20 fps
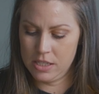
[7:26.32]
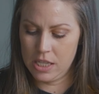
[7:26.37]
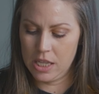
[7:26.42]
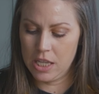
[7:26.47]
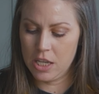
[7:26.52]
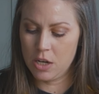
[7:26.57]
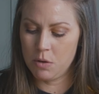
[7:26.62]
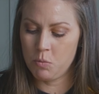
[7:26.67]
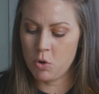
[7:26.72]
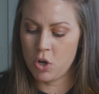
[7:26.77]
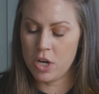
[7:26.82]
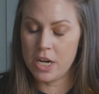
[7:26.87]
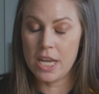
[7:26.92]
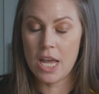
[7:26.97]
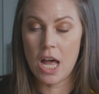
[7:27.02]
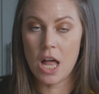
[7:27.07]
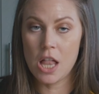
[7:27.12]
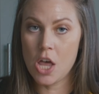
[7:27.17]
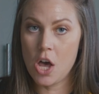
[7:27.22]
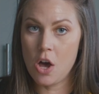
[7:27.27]
a little more
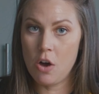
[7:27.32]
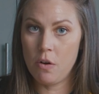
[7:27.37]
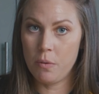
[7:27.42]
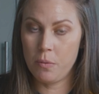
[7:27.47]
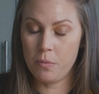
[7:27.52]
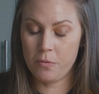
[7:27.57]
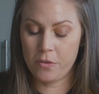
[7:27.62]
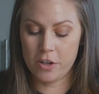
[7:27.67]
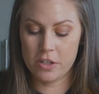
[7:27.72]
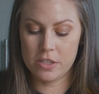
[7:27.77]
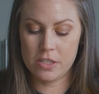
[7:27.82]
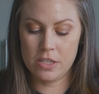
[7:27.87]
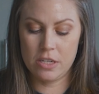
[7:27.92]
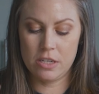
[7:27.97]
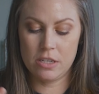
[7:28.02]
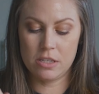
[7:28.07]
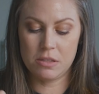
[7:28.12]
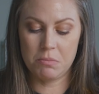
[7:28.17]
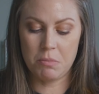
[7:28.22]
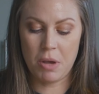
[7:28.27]
yellow
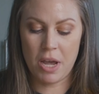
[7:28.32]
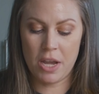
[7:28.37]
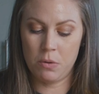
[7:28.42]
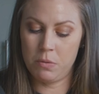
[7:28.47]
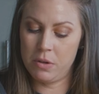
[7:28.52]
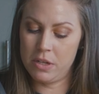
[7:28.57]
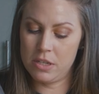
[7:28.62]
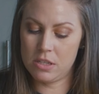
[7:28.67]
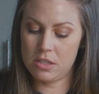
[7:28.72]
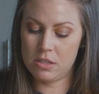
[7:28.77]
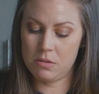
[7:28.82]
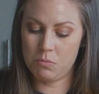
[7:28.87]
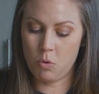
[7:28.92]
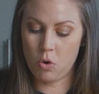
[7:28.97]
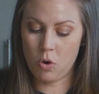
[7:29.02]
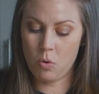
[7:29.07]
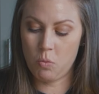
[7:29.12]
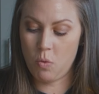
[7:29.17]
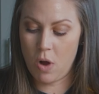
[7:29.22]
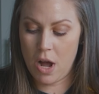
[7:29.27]
versus mine was
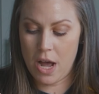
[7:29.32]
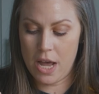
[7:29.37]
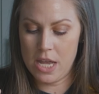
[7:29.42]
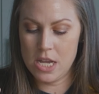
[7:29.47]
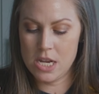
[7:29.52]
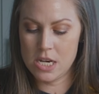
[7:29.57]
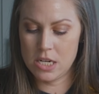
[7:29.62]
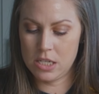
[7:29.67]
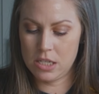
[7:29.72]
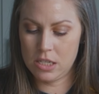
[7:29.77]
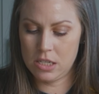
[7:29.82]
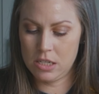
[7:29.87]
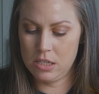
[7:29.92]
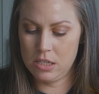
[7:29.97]
more white.